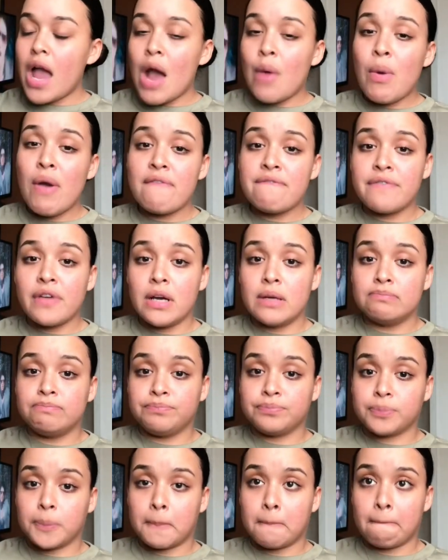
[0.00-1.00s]
went
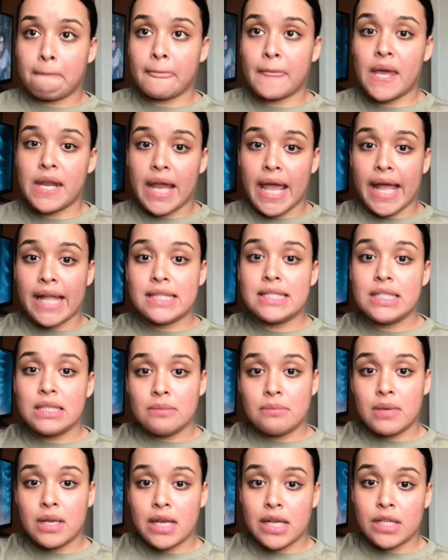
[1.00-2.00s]
from an
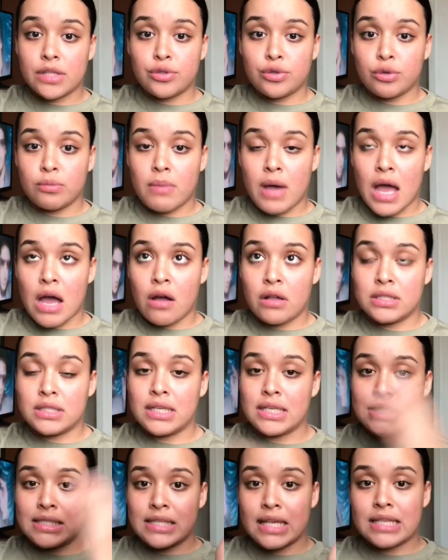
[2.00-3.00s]
18-minute 2 mile
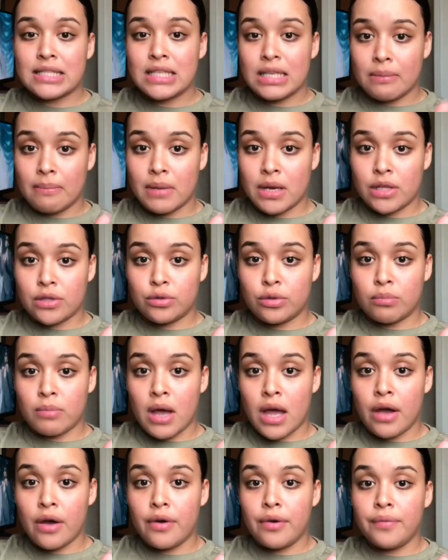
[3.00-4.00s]
to a 16-minute 2
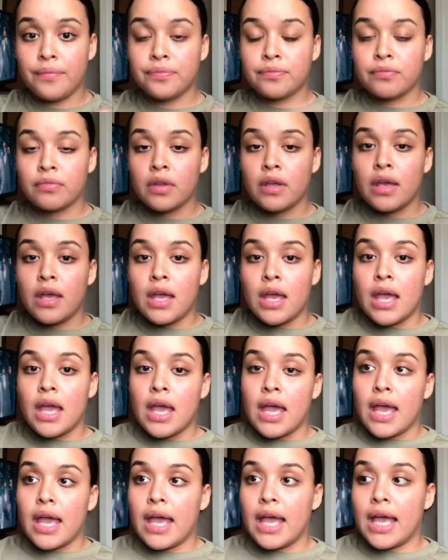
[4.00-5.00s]
mile.
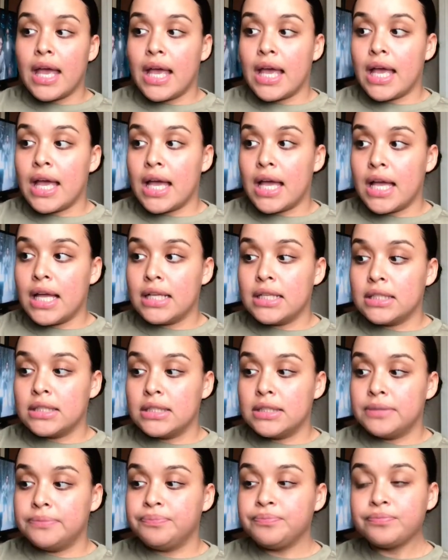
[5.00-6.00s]

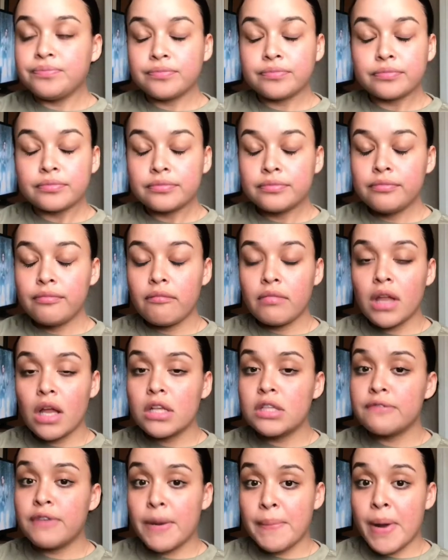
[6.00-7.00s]
And
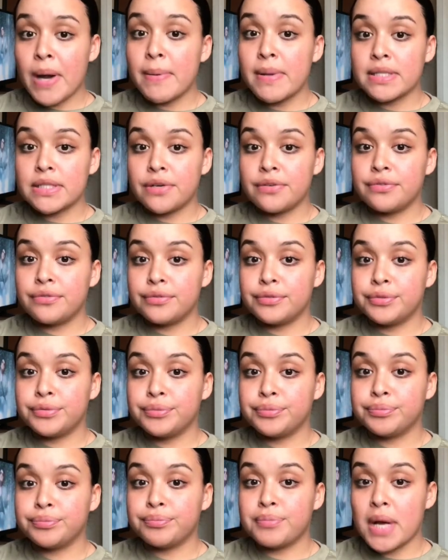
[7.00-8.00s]
I'm very proud of myself.
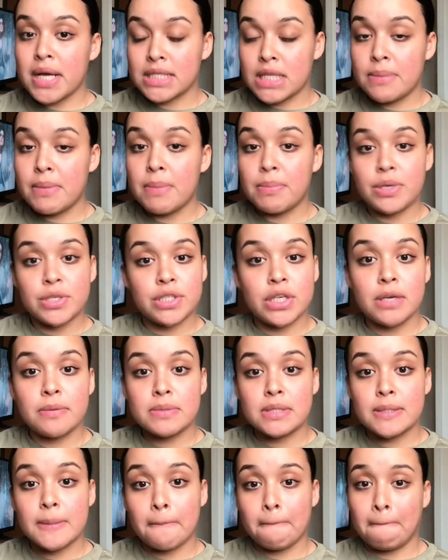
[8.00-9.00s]
I saw my
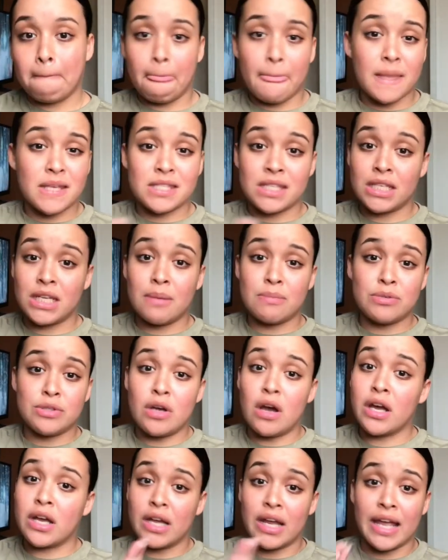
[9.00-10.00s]
push-ups. Sit-ups,
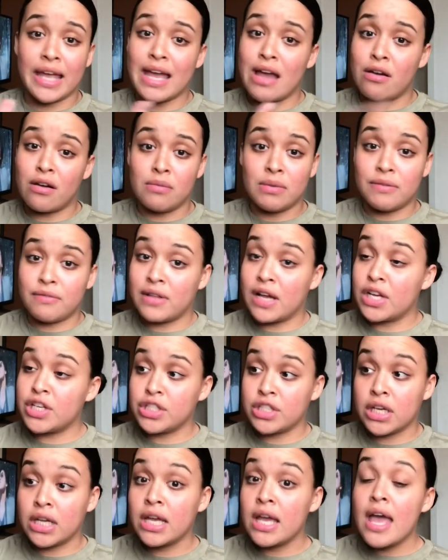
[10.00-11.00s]
y'all couldn't count on me for that
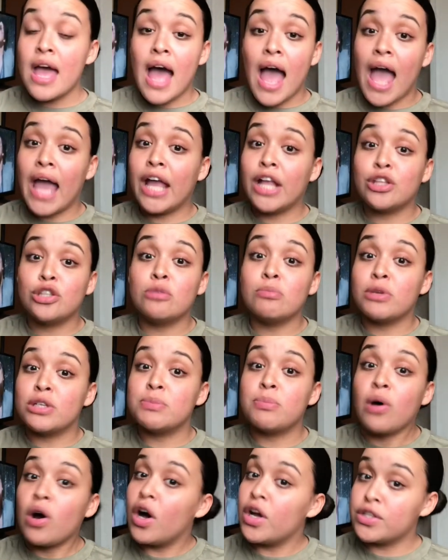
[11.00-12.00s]
shit. I ate too
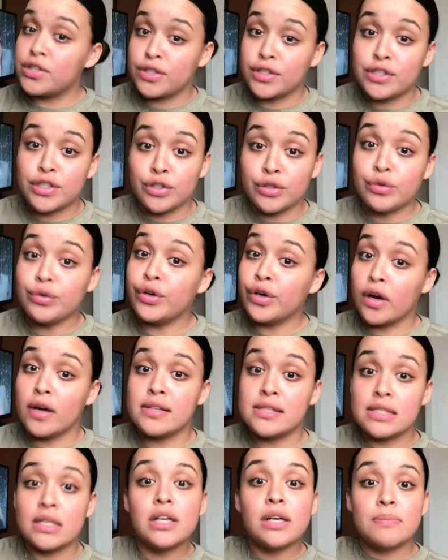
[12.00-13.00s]
much pasta to do good
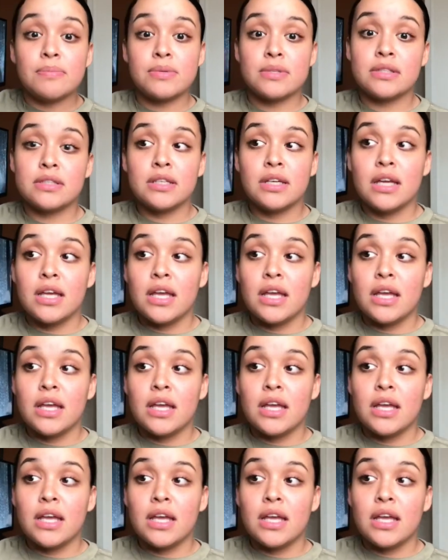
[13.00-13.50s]
on sit-ups.